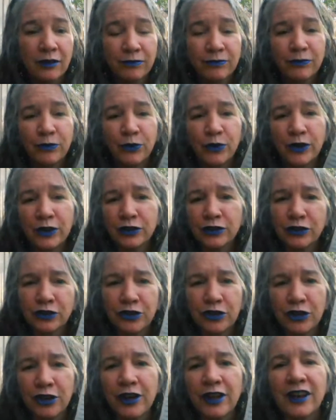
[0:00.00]
Wheels are
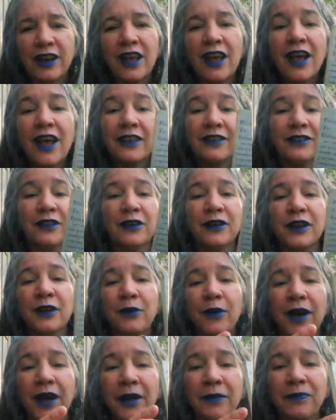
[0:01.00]
turning. So
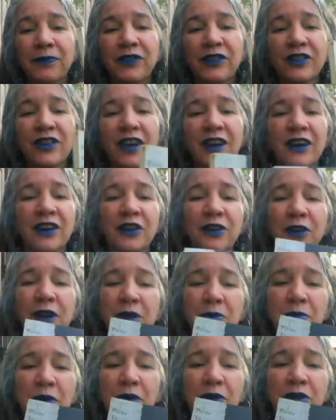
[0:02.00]
anyway, she's got on a
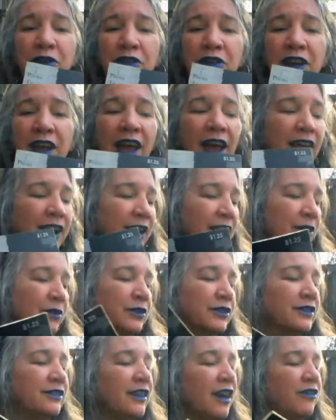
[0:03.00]
great poetry hat, and I
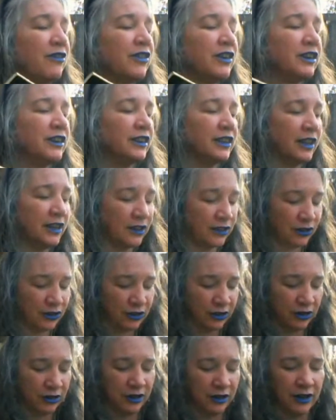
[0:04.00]
will definitely,
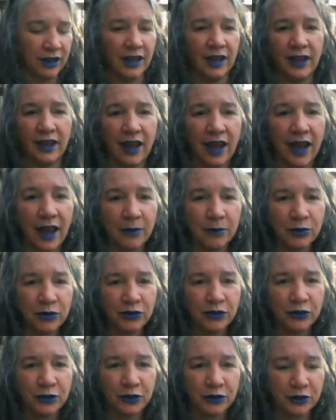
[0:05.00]
certainly,
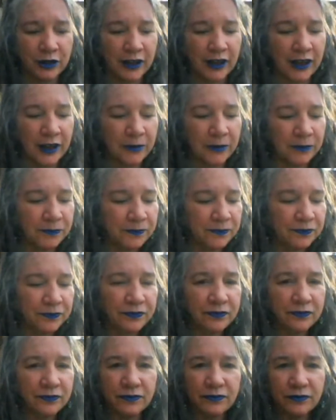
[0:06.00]
absolutely
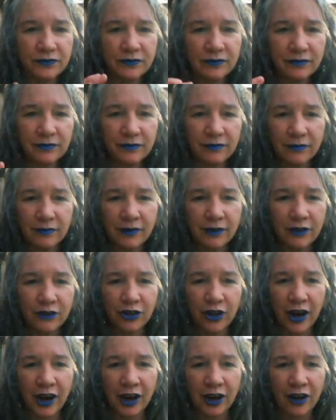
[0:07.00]

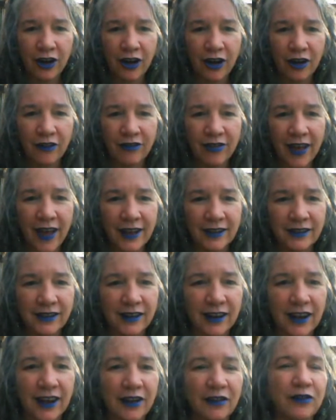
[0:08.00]
try and carve that
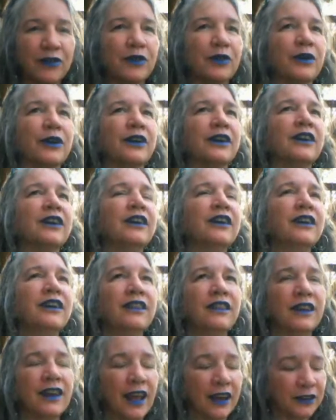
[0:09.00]
today for
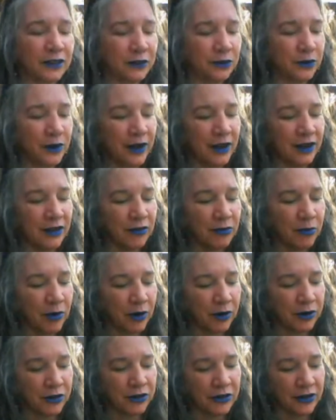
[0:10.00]
the next week of
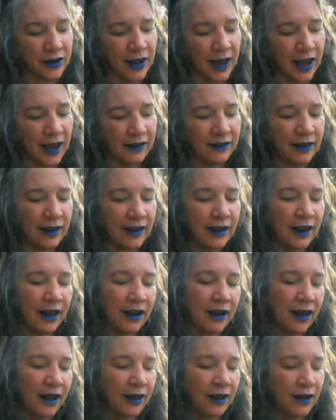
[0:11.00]
poetry hats. And
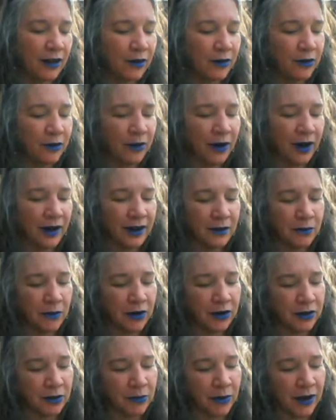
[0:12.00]
oh, I didn't
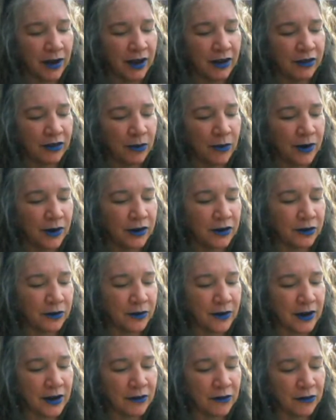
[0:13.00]
mark the page I wanted to
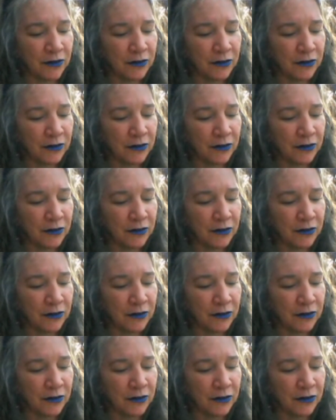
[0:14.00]
read